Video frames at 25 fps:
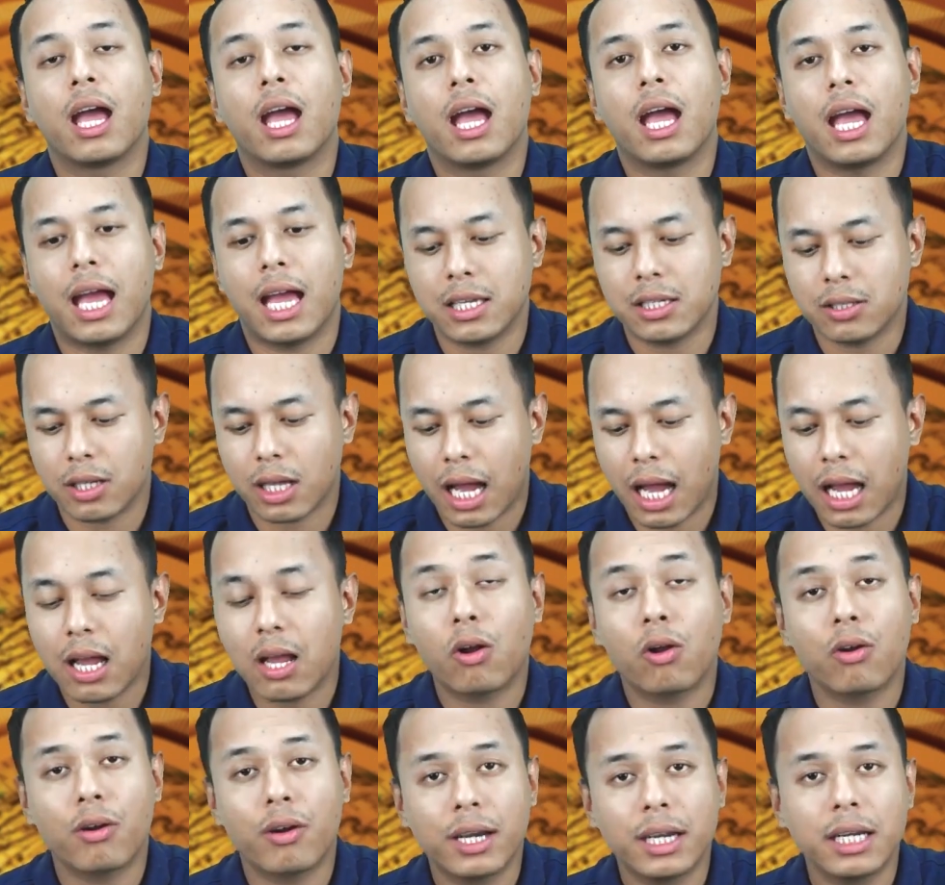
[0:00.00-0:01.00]
As I
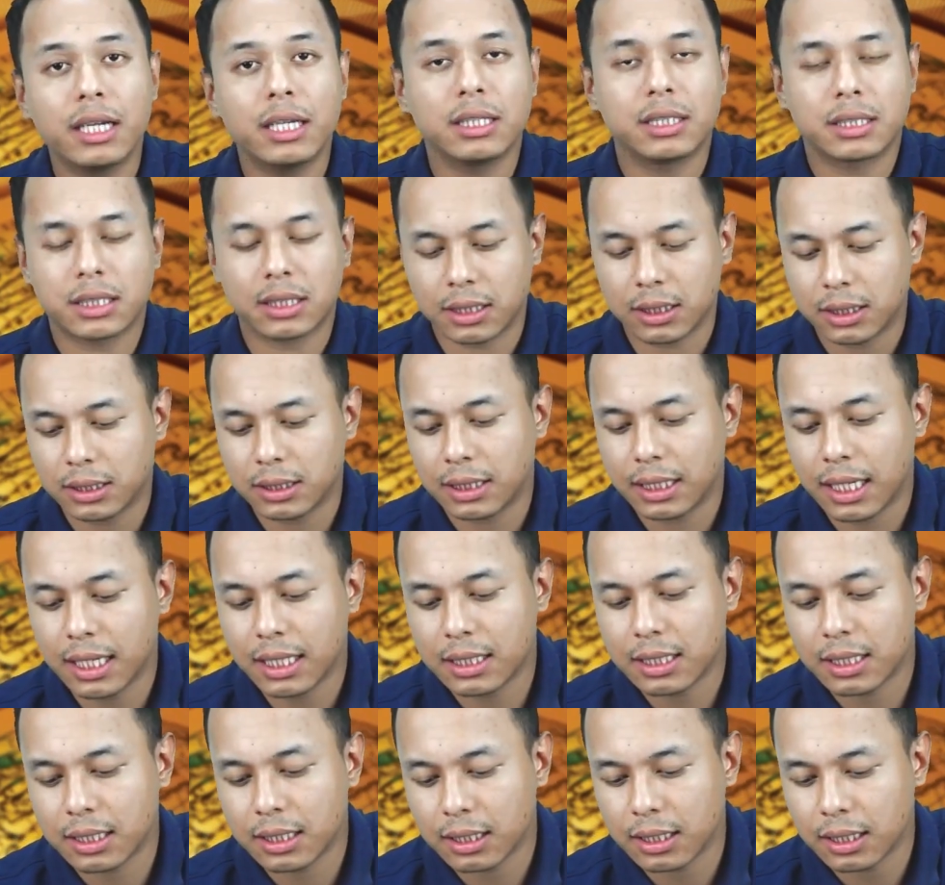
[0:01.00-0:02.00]
already discussed that
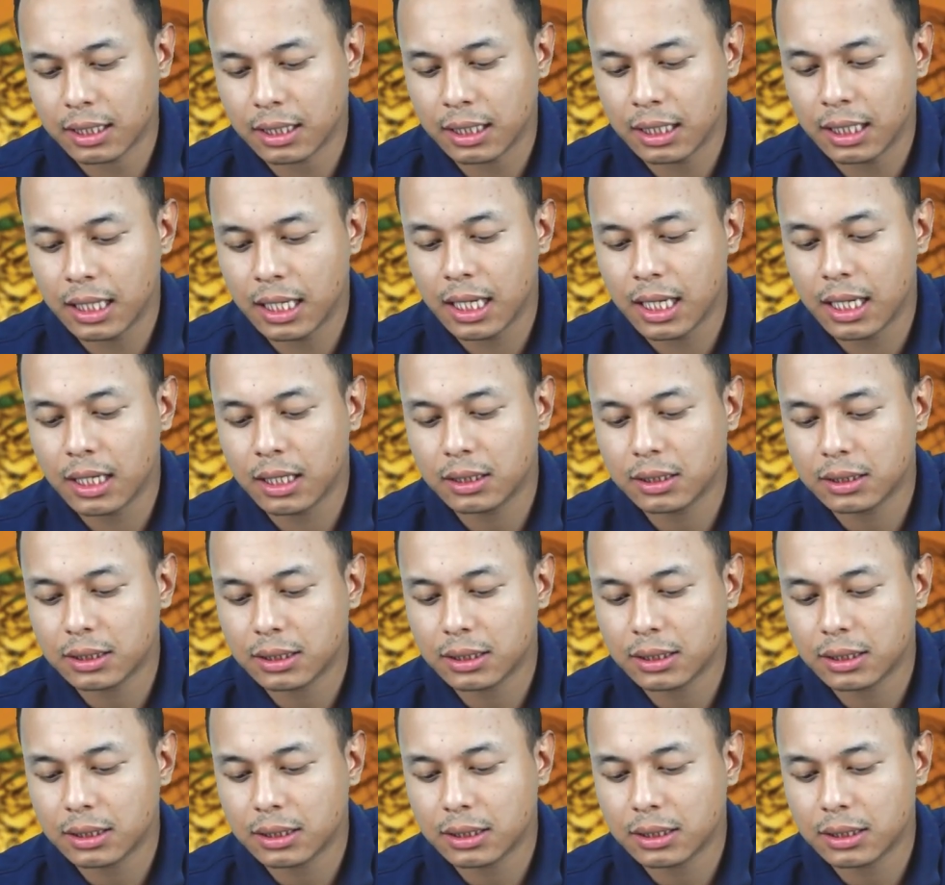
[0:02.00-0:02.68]
layers